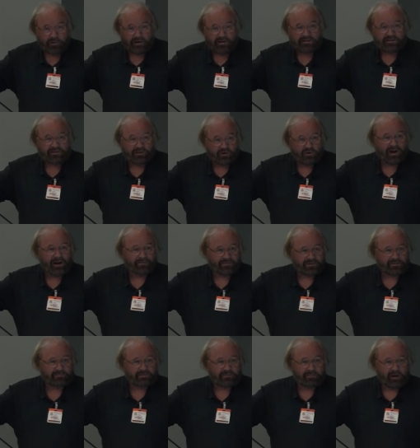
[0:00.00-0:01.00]
police do have
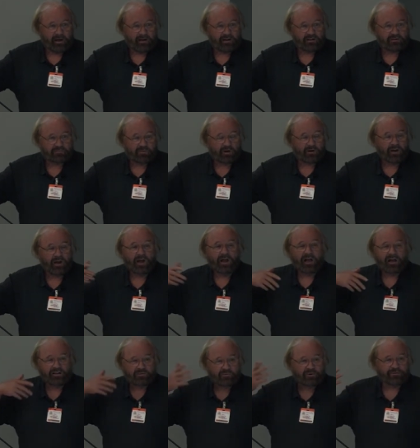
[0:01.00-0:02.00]
some Spanish, but
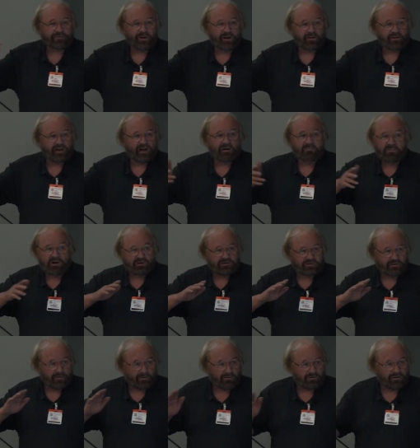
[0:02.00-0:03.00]
as we found out,
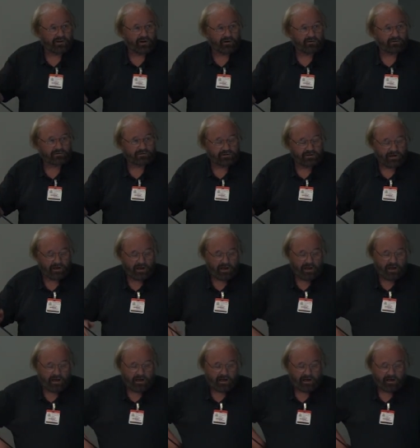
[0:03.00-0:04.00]
most of them don't.
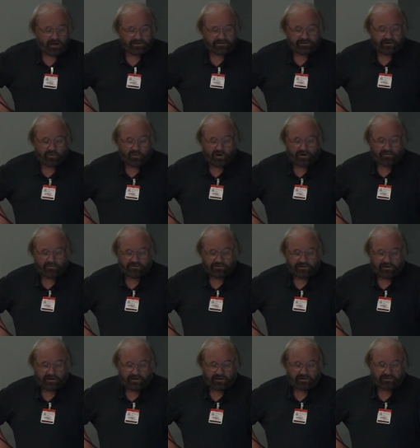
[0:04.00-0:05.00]
Uh, so one of the
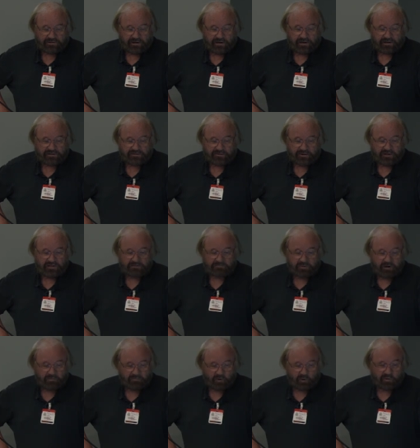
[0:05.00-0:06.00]
target tasks for these
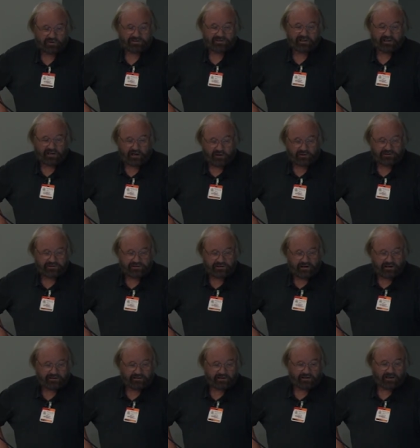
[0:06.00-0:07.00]
people was
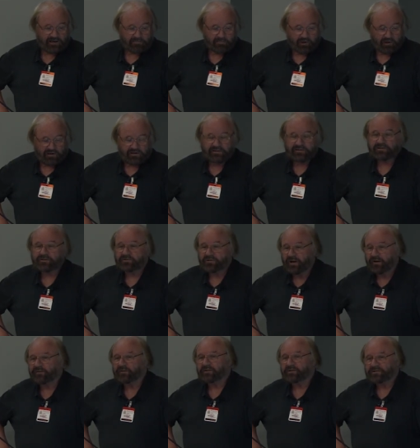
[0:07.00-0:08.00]
negotiating a police
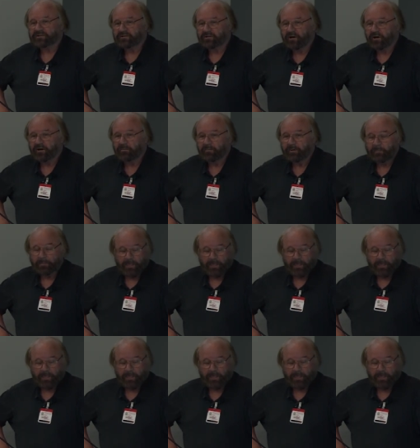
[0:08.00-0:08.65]
traffic stop.